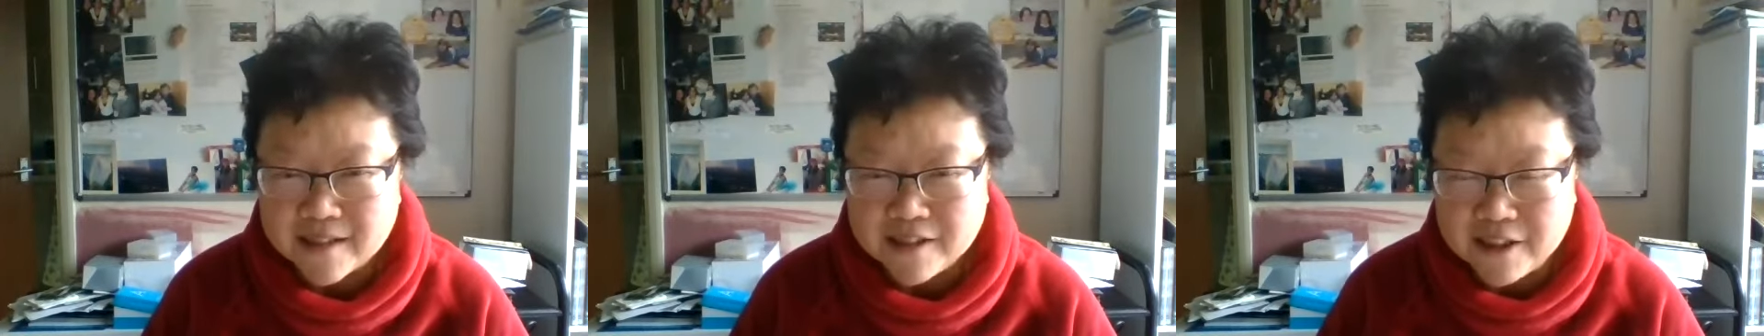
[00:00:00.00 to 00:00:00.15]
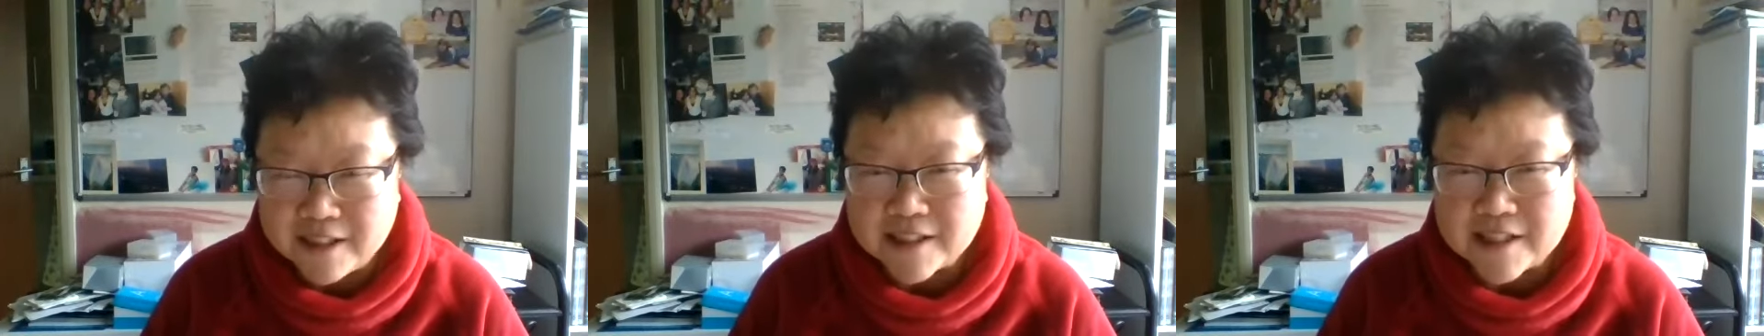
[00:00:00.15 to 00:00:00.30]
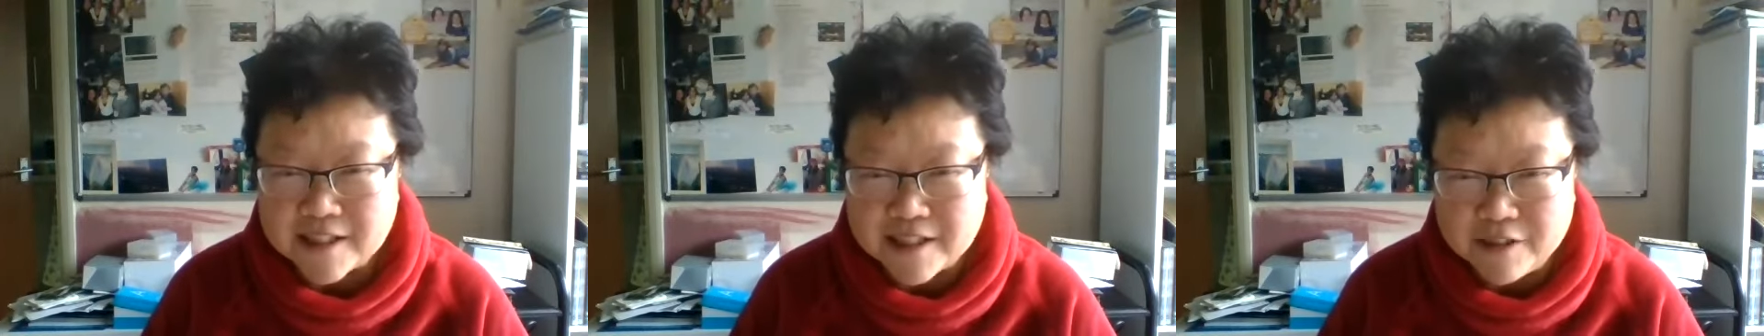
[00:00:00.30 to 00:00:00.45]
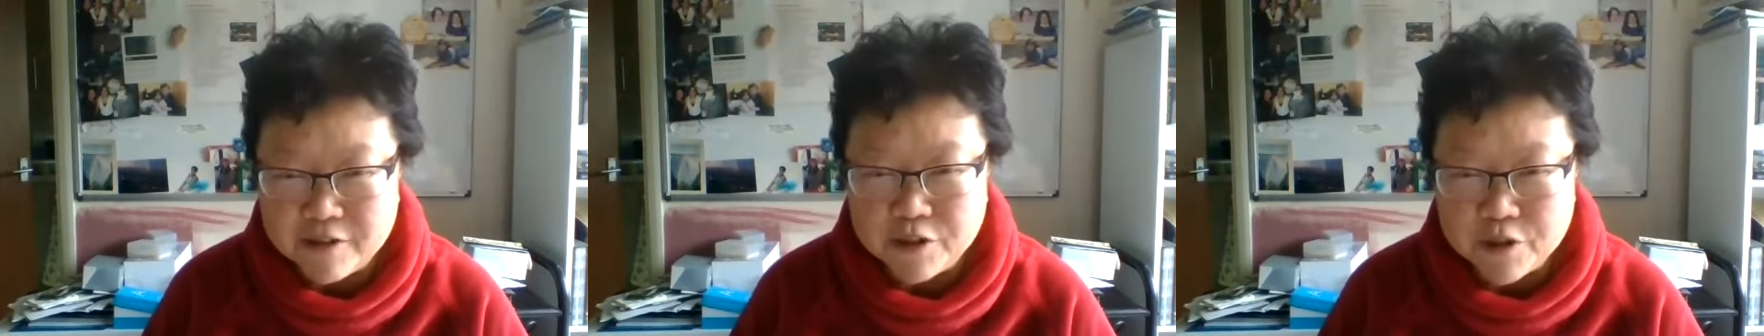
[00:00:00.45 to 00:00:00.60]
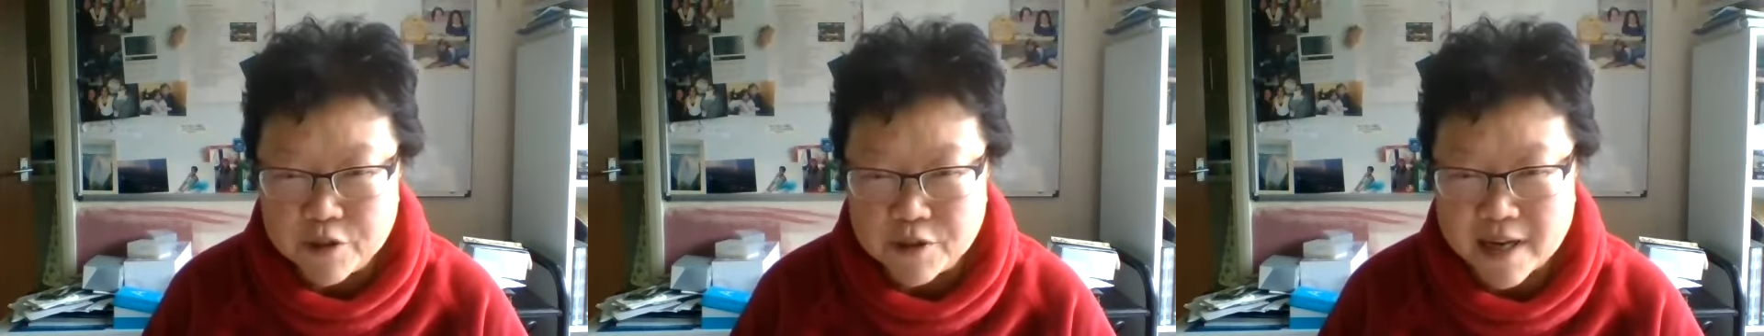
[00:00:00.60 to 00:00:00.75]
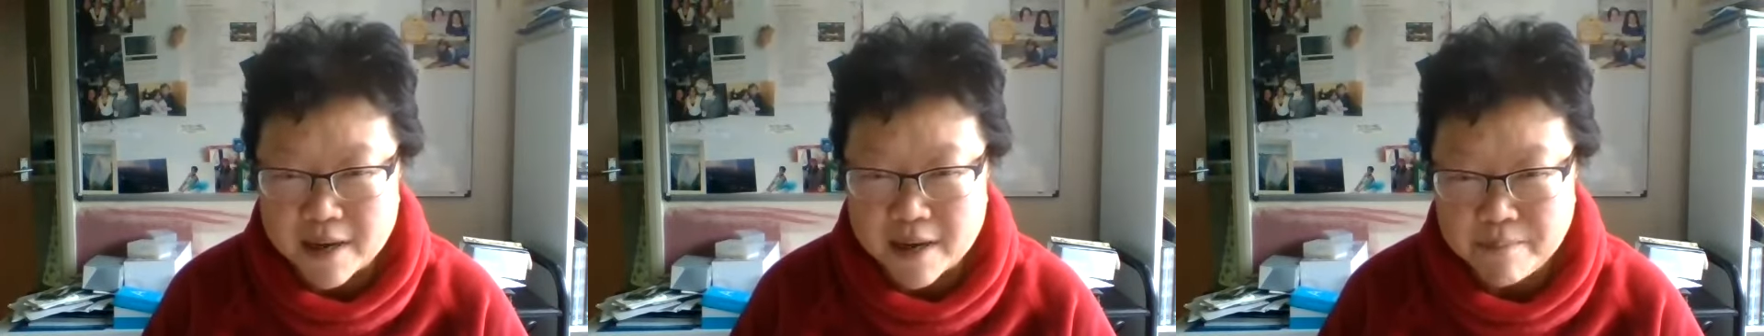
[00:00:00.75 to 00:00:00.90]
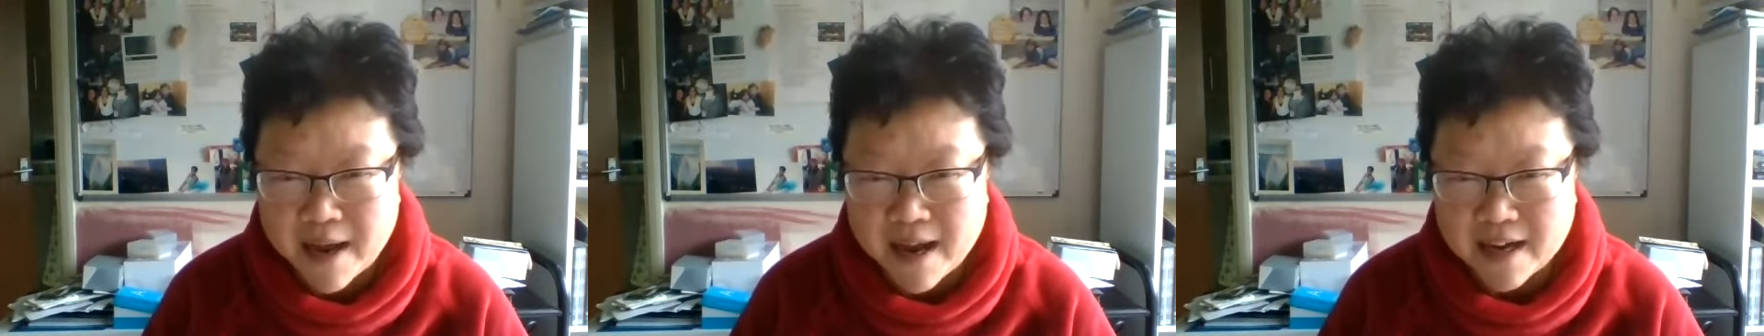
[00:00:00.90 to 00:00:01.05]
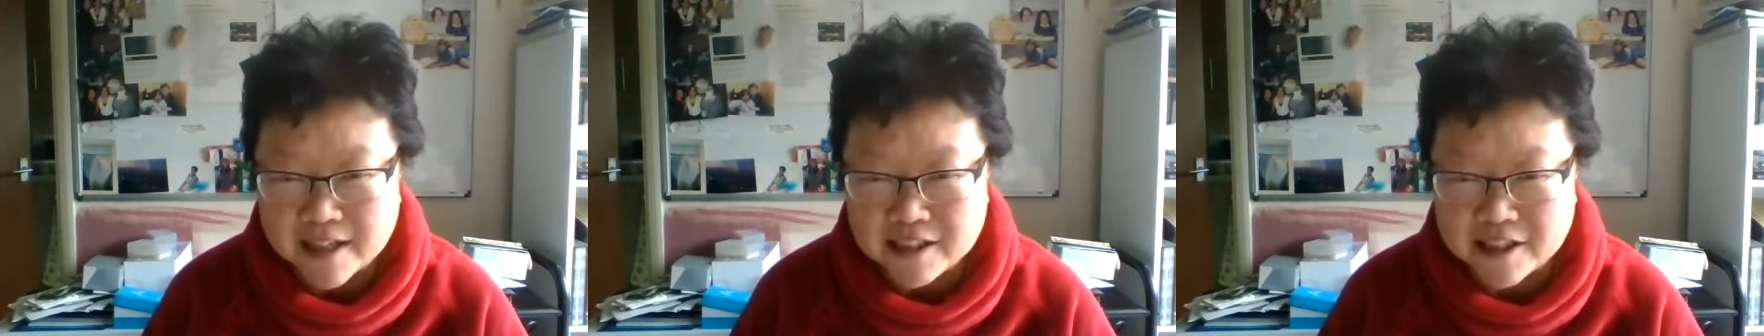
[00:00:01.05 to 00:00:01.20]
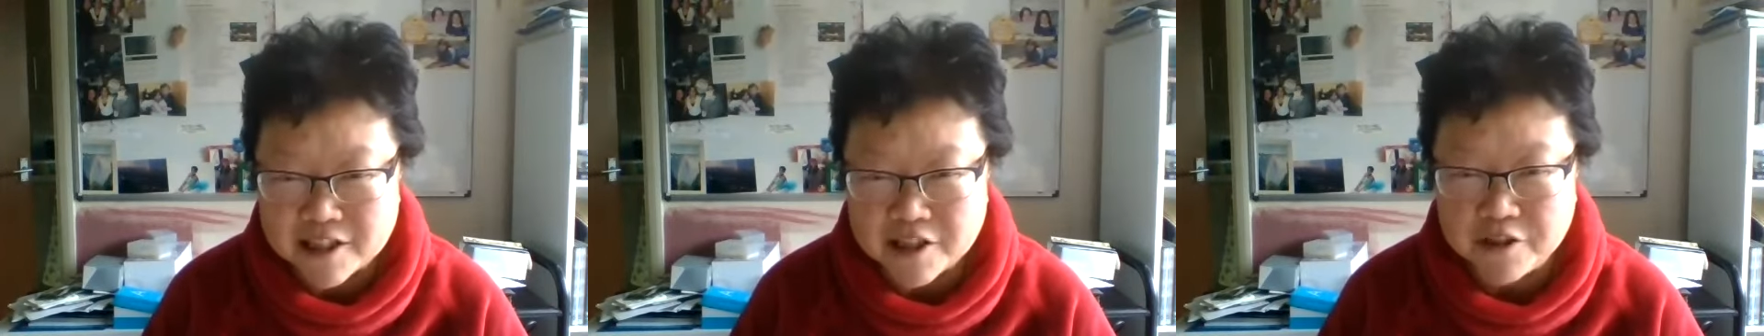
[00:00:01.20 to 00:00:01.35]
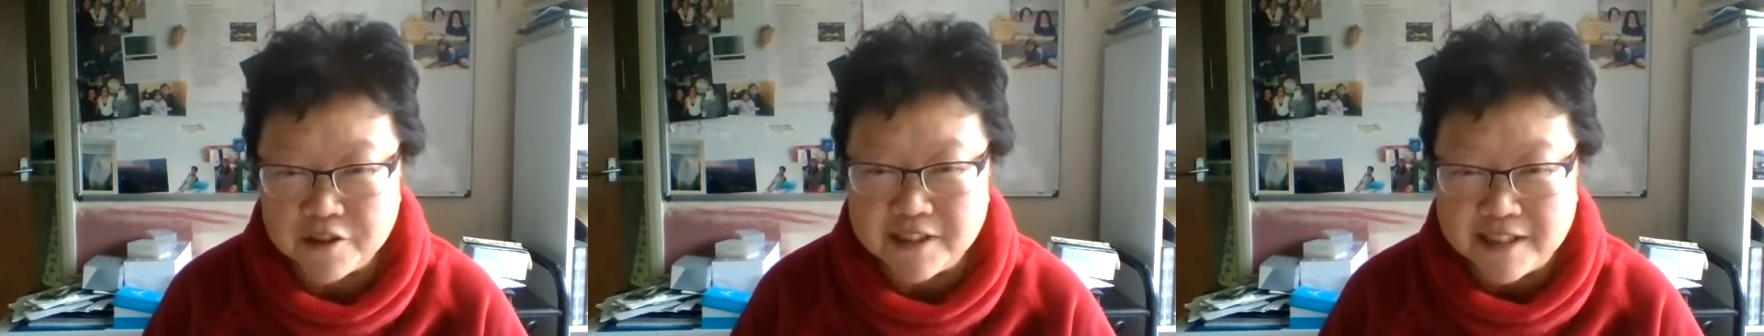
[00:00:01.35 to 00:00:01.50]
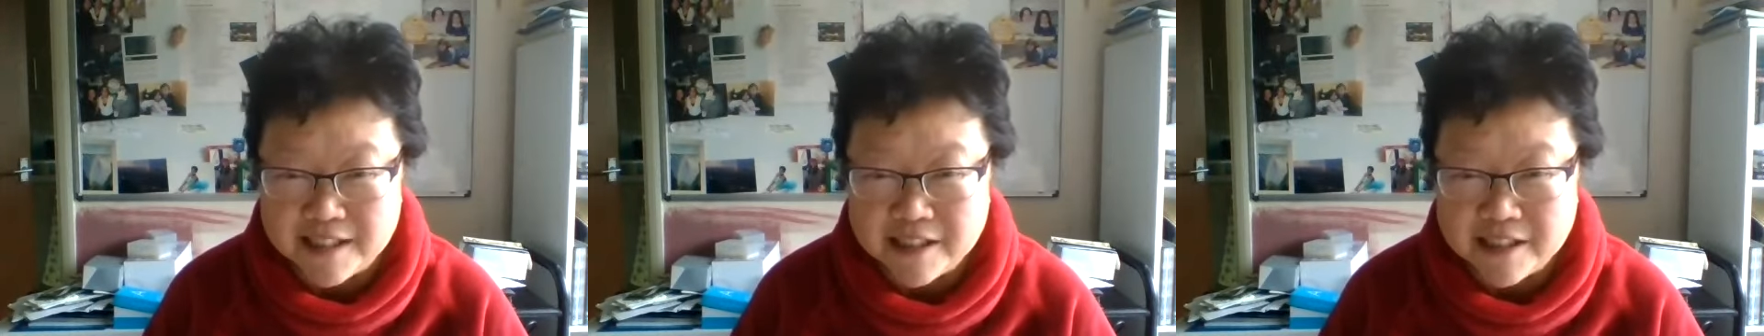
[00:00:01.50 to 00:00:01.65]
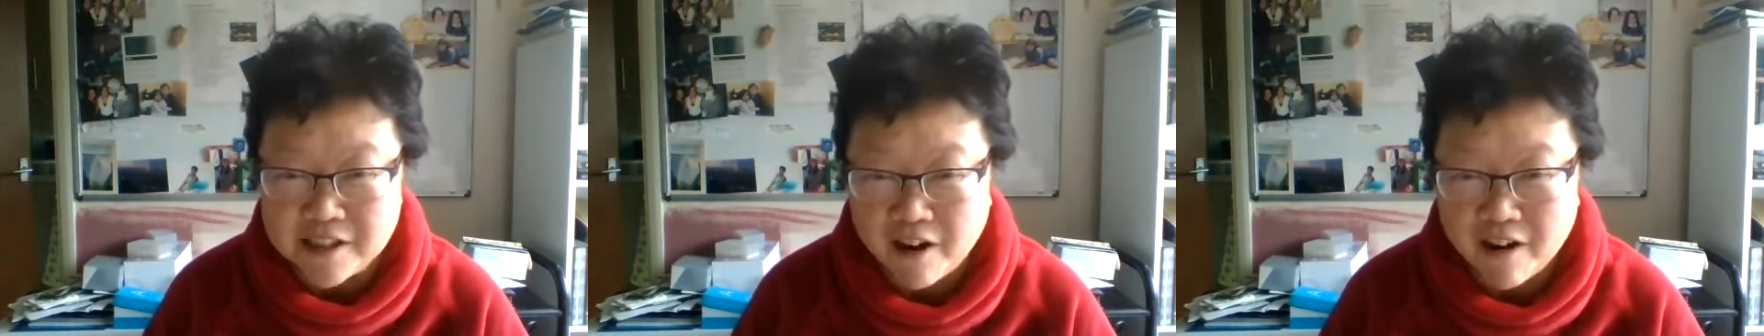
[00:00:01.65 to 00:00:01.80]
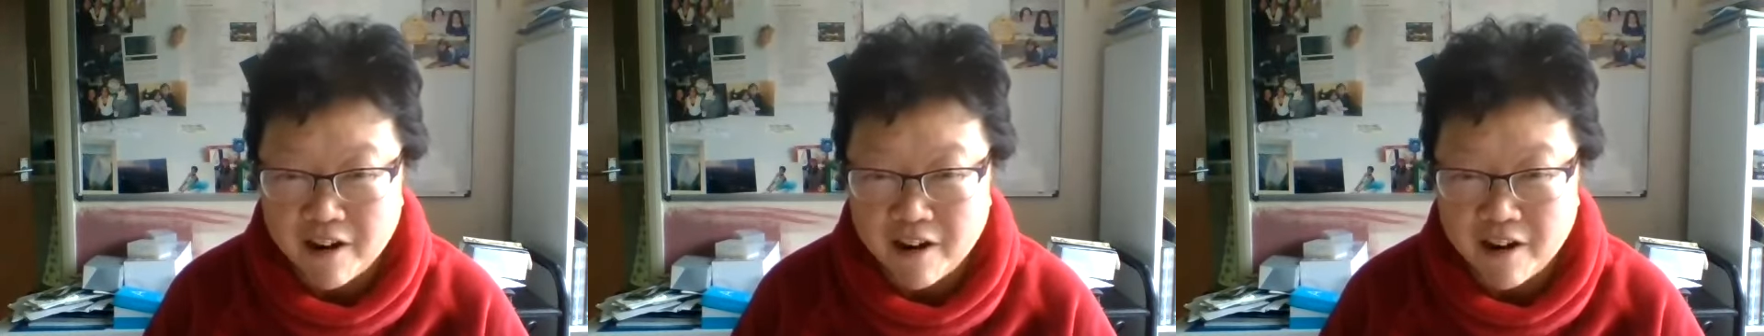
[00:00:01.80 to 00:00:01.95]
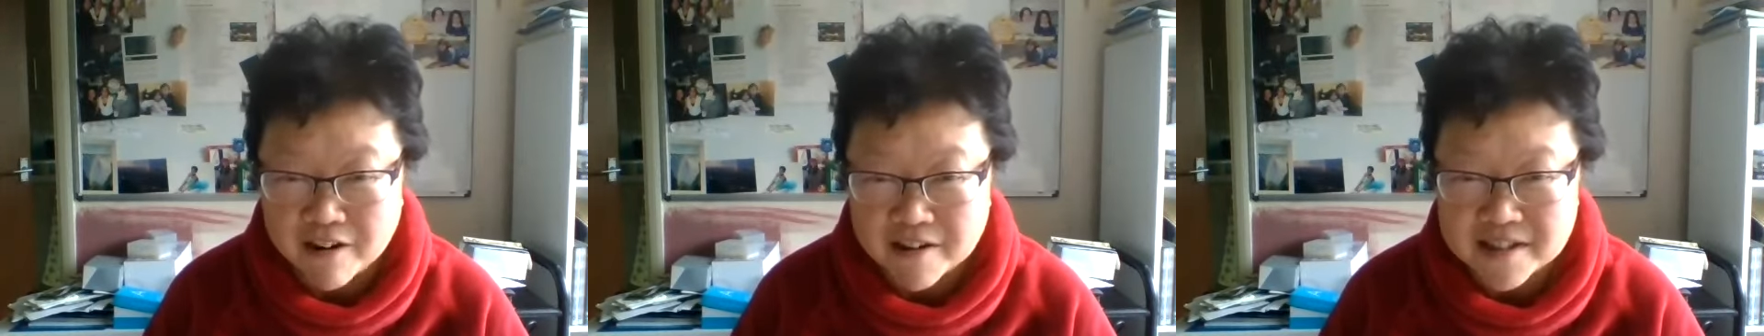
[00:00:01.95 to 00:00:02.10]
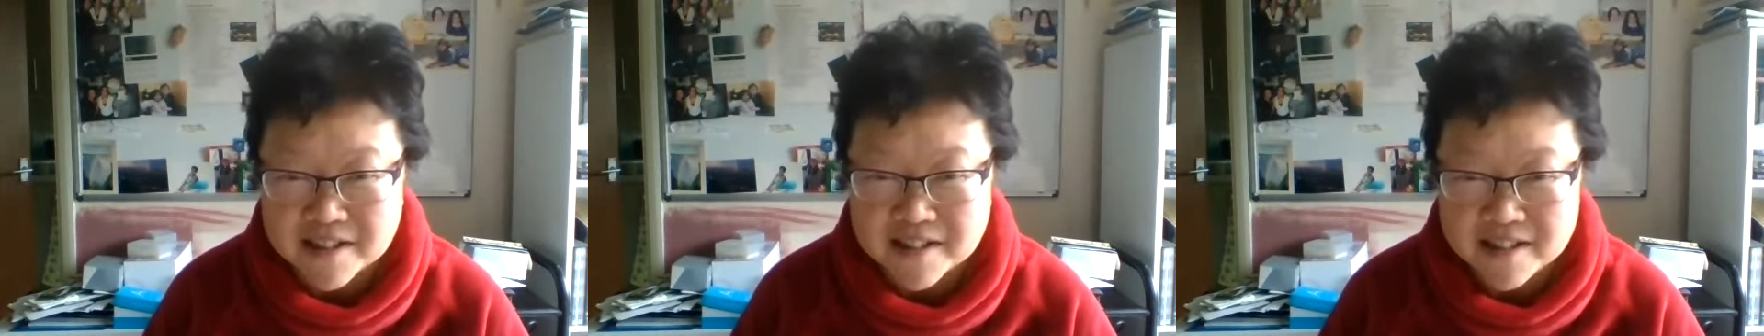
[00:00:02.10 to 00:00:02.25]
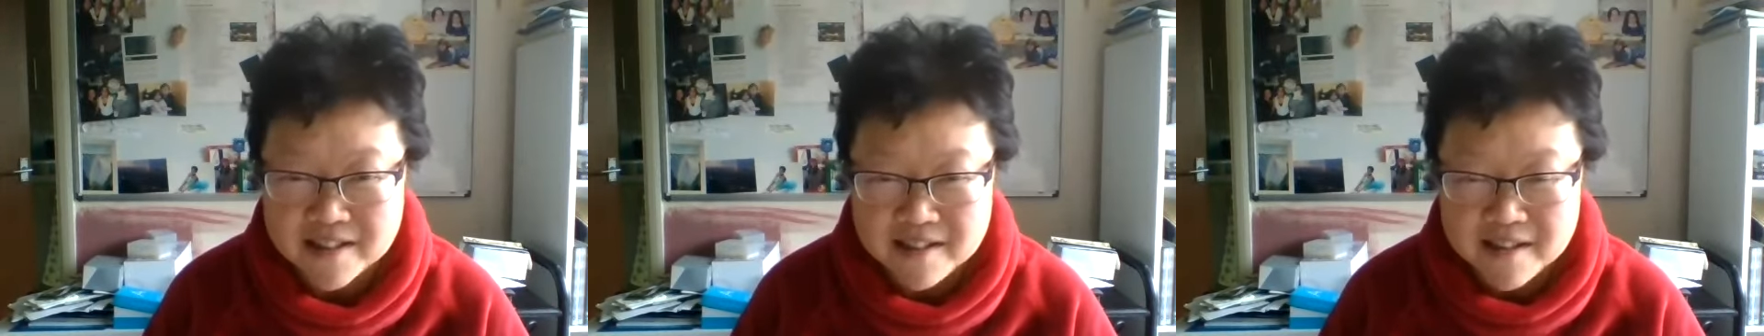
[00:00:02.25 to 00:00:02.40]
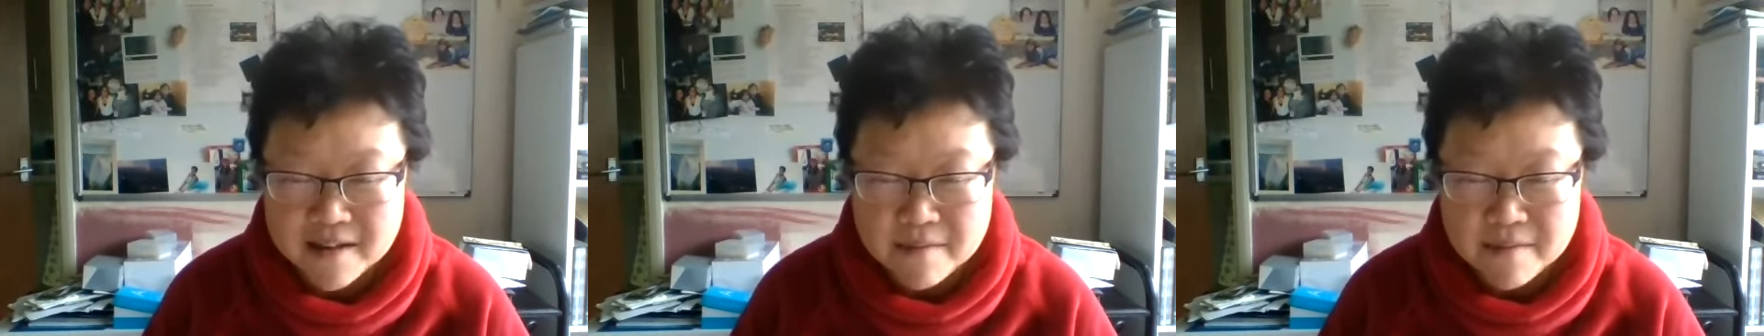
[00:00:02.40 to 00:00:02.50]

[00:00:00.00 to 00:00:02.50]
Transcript: you can still use our patches to detox.